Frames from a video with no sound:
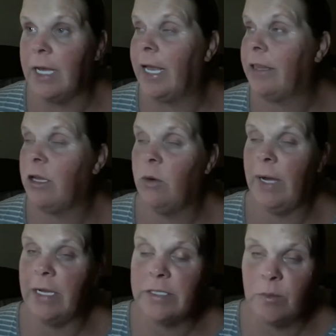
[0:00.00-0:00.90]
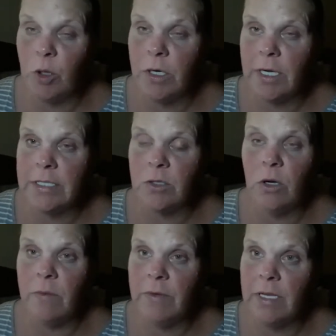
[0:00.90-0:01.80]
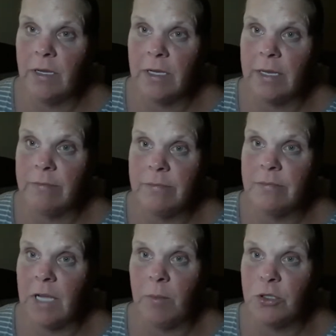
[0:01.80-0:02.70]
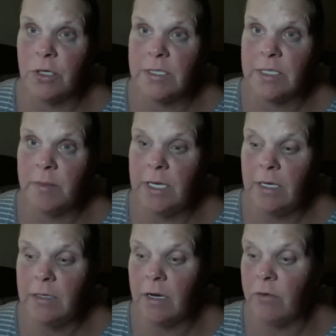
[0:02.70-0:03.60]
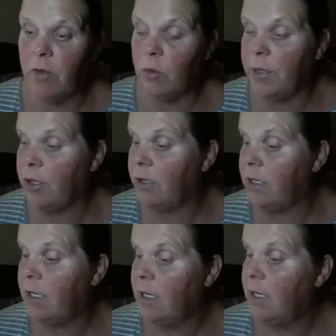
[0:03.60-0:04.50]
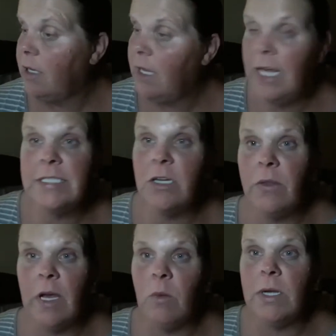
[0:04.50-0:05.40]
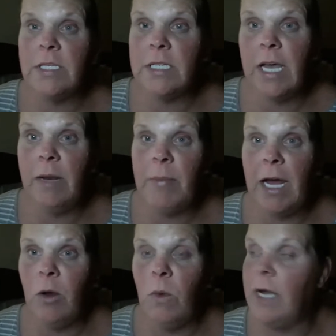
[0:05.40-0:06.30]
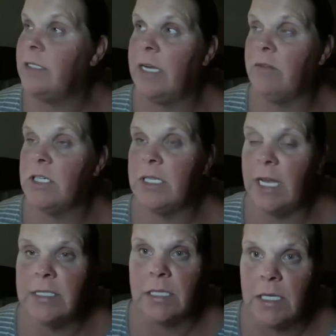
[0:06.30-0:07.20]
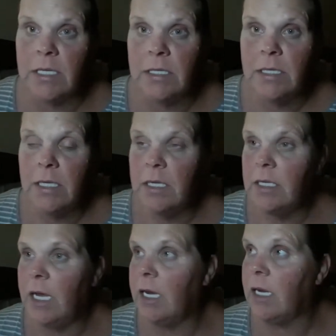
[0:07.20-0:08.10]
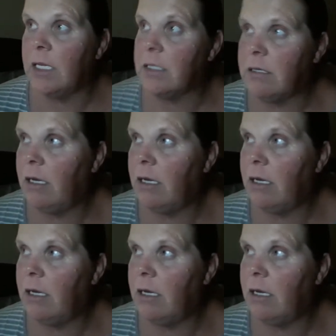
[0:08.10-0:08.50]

I get to go out tomorrow night, so hopefully I'll get a couple drinks in me. Everything will be good. That's another thing. I wanted to get a bottle of wine. Never did that tonight. And uh,